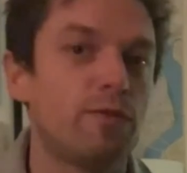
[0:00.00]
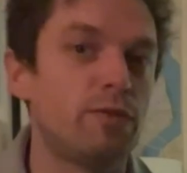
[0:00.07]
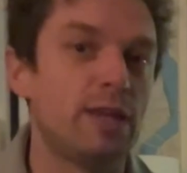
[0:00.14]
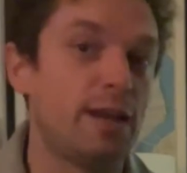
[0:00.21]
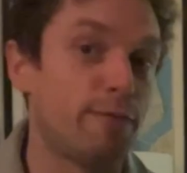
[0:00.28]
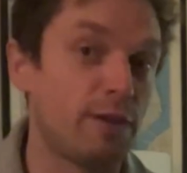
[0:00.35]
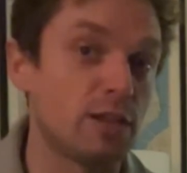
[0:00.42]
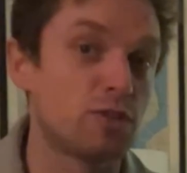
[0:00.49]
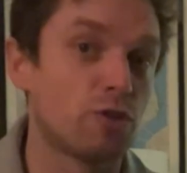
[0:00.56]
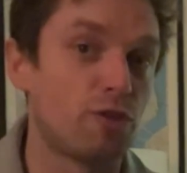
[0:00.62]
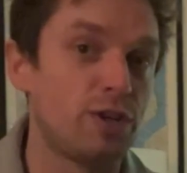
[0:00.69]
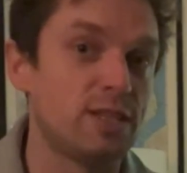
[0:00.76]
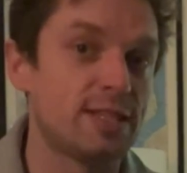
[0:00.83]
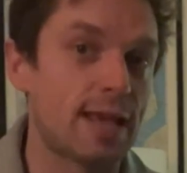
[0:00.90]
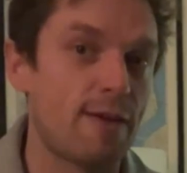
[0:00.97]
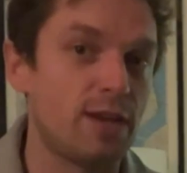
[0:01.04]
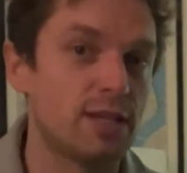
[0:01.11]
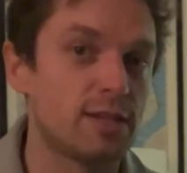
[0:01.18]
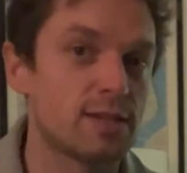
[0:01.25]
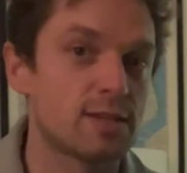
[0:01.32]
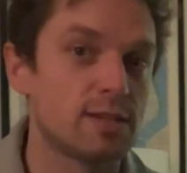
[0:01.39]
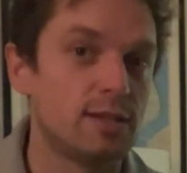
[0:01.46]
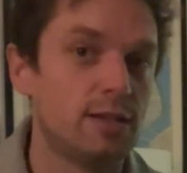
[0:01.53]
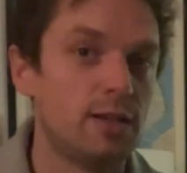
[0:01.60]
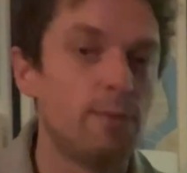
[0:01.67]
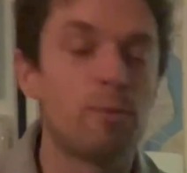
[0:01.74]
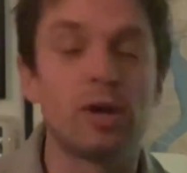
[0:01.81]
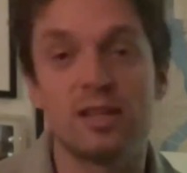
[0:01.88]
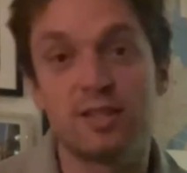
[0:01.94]
in a Victorian terrace,
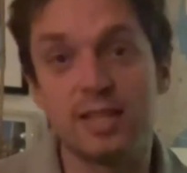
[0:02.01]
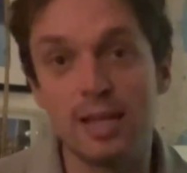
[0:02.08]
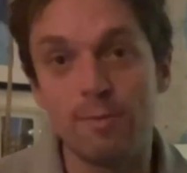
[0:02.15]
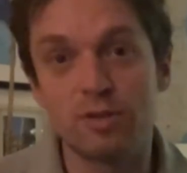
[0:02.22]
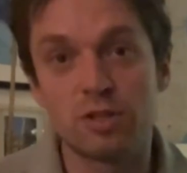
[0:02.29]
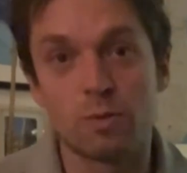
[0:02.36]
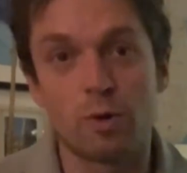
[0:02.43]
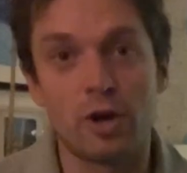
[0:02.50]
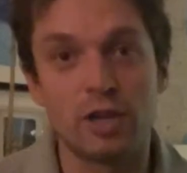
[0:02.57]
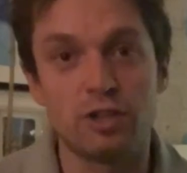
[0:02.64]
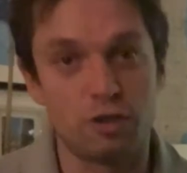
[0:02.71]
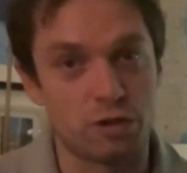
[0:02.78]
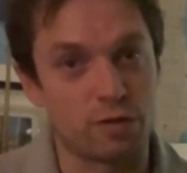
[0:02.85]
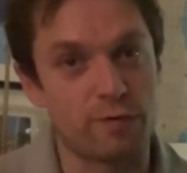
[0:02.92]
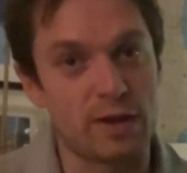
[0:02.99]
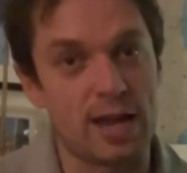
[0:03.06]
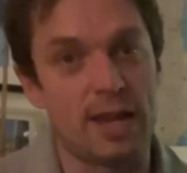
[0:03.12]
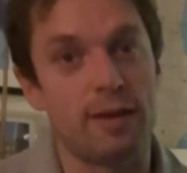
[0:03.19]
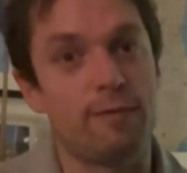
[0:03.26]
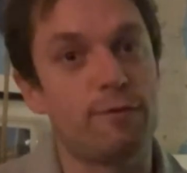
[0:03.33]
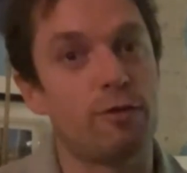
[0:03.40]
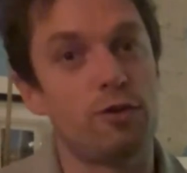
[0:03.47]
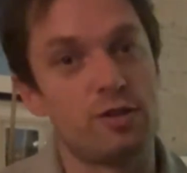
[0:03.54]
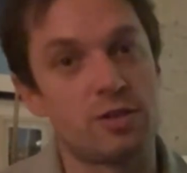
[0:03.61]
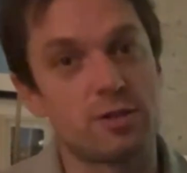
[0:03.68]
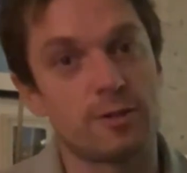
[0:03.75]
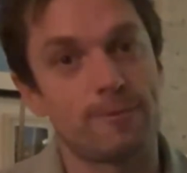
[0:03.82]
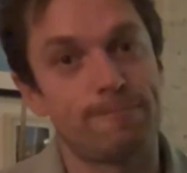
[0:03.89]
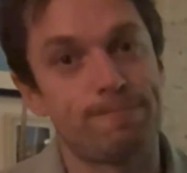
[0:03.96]
but it seems to work just fine for
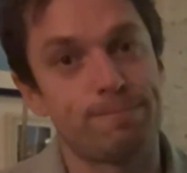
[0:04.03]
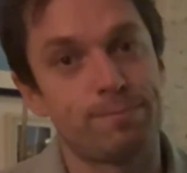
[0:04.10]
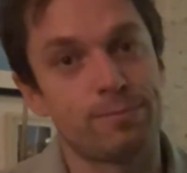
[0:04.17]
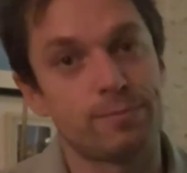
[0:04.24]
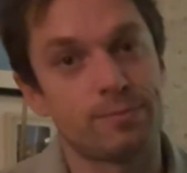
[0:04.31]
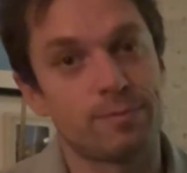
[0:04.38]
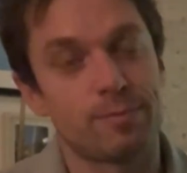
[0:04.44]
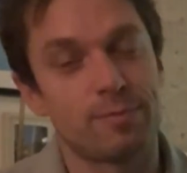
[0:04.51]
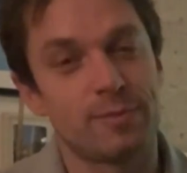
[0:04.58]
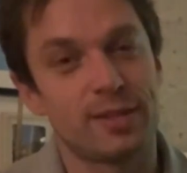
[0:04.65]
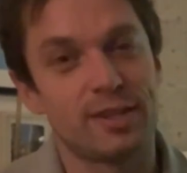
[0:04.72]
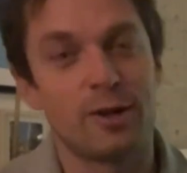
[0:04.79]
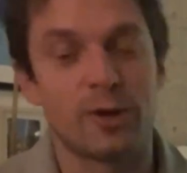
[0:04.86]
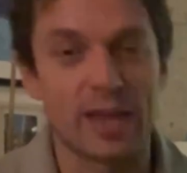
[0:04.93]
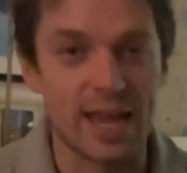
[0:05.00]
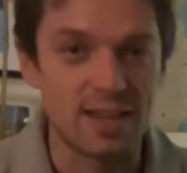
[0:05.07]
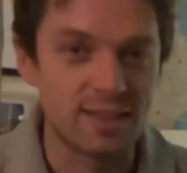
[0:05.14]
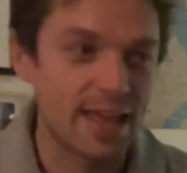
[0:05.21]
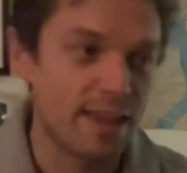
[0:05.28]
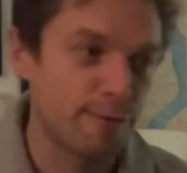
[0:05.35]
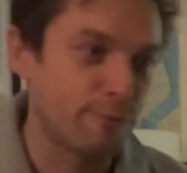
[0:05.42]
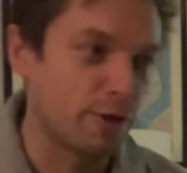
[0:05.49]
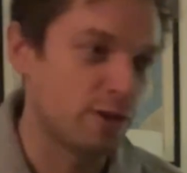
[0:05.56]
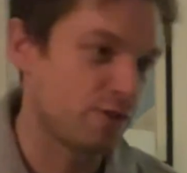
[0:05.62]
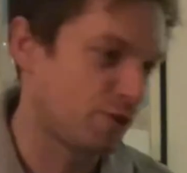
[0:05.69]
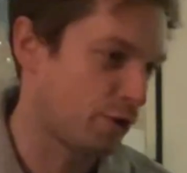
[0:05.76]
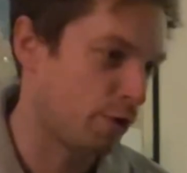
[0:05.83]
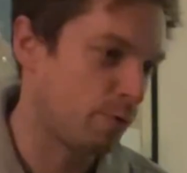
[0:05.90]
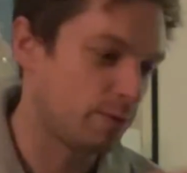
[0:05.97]
us. Okay, they're the
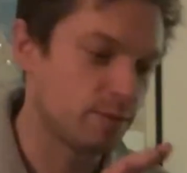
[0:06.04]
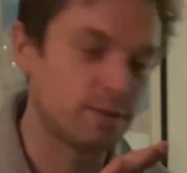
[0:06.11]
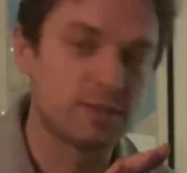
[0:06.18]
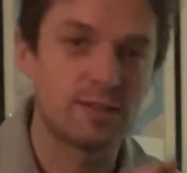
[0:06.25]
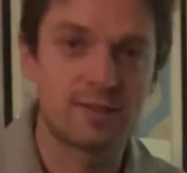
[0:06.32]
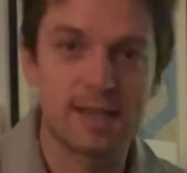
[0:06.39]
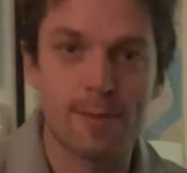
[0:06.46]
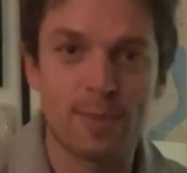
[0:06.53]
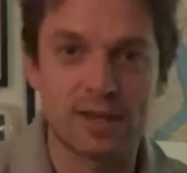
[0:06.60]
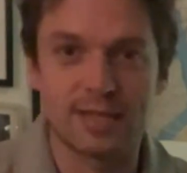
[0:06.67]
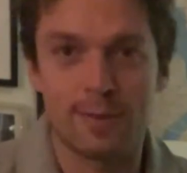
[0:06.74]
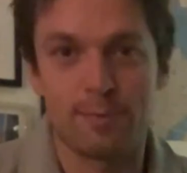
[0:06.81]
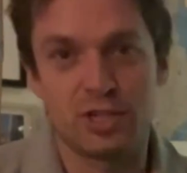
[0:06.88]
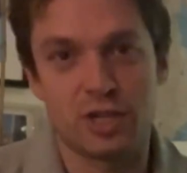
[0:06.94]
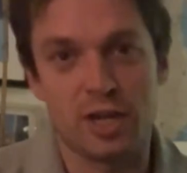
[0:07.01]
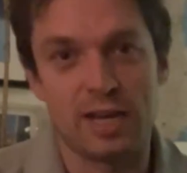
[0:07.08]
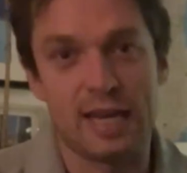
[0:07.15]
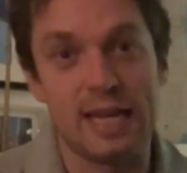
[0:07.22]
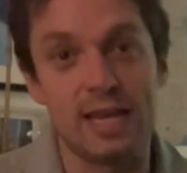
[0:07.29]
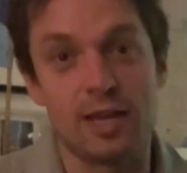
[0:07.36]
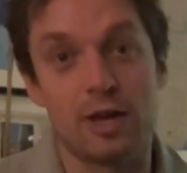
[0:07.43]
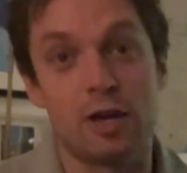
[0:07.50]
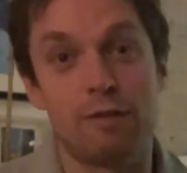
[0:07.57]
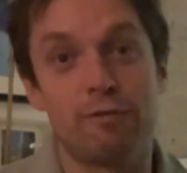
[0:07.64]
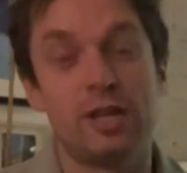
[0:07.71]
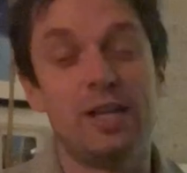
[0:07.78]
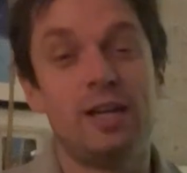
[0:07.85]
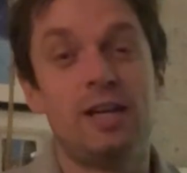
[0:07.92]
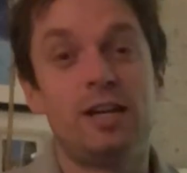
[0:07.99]
first two, setback temperature and heat curve.
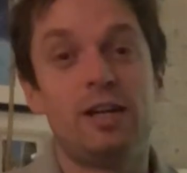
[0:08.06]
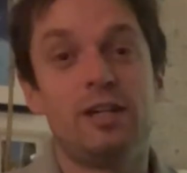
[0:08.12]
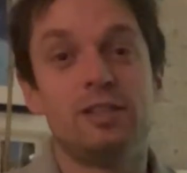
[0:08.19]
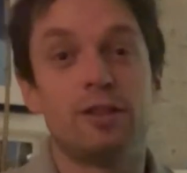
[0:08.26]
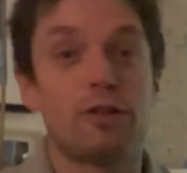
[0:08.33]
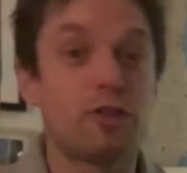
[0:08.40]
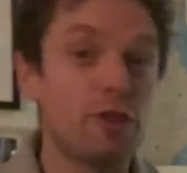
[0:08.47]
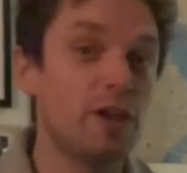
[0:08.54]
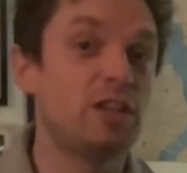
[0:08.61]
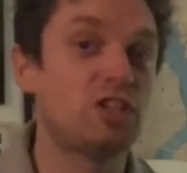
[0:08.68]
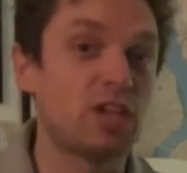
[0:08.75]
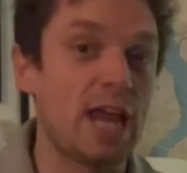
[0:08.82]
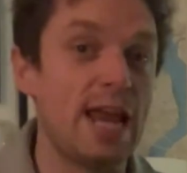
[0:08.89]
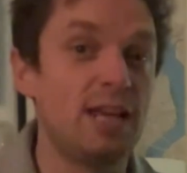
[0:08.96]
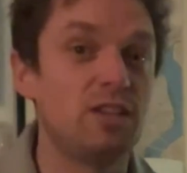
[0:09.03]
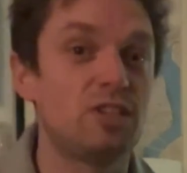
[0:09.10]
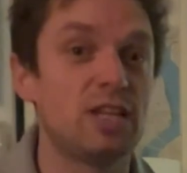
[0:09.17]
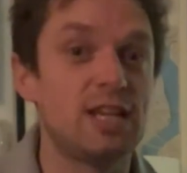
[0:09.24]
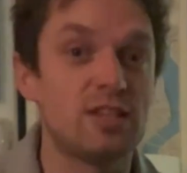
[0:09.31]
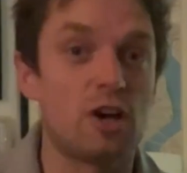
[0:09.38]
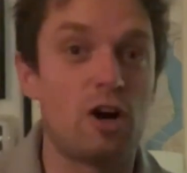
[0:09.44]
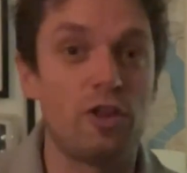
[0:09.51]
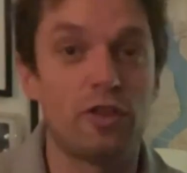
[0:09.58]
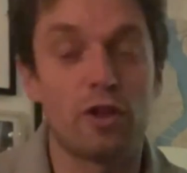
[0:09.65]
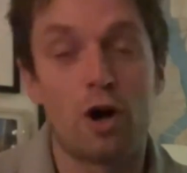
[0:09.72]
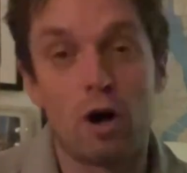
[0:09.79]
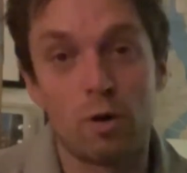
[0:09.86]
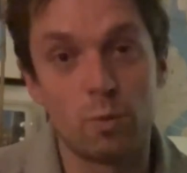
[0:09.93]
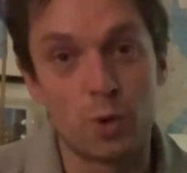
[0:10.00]
The third change is on the
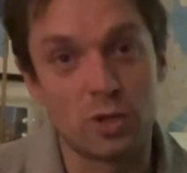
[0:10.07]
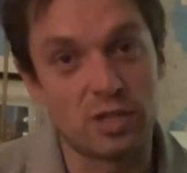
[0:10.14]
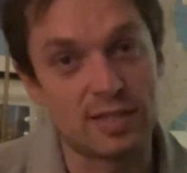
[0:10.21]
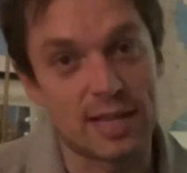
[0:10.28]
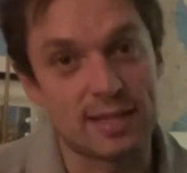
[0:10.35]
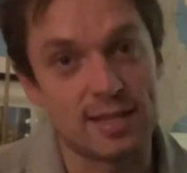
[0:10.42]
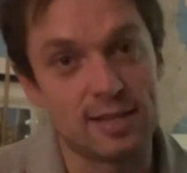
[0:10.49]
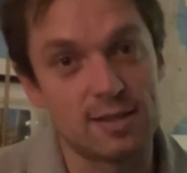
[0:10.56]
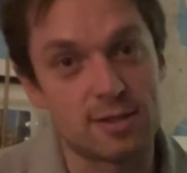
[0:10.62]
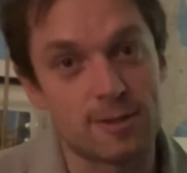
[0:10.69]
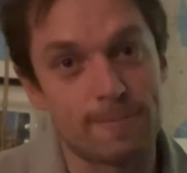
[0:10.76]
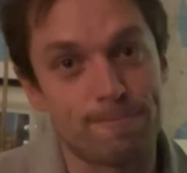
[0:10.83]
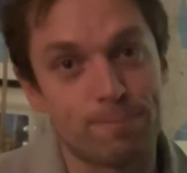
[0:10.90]
hot water settings.